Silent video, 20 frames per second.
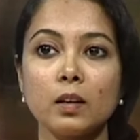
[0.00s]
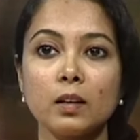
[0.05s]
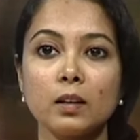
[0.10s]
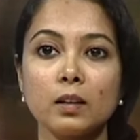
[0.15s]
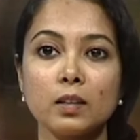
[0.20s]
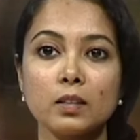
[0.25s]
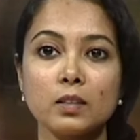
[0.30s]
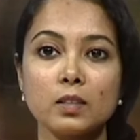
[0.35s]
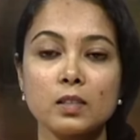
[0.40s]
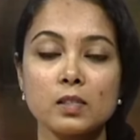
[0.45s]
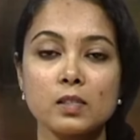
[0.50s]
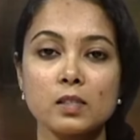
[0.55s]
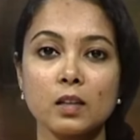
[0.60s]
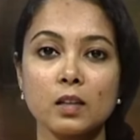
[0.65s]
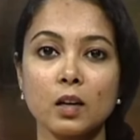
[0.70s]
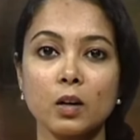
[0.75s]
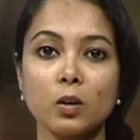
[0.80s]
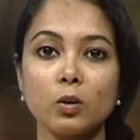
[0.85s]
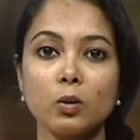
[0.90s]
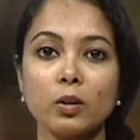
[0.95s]
Let us
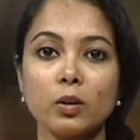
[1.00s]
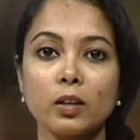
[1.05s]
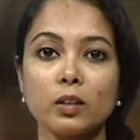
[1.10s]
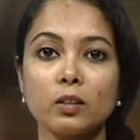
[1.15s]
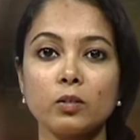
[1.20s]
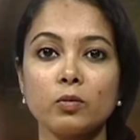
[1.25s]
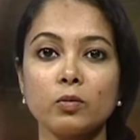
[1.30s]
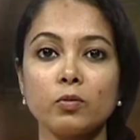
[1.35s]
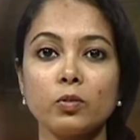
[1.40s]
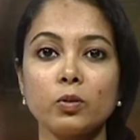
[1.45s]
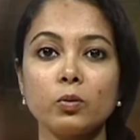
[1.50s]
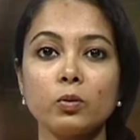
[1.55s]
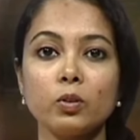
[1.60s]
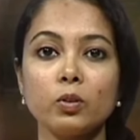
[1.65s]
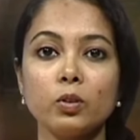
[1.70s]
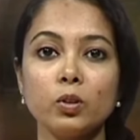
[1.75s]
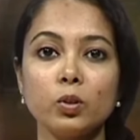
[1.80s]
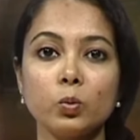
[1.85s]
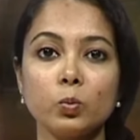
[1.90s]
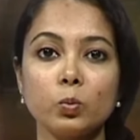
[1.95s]
now look at a few
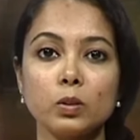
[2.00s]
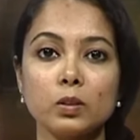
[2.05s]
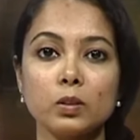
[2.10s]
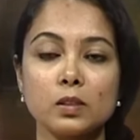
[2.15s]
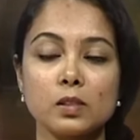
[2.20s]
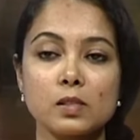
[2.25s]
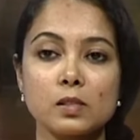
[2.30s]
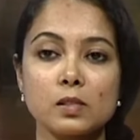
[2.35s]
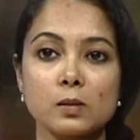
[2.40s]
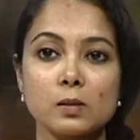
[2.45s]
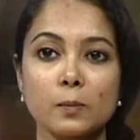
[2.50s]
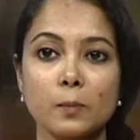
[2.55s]
new words: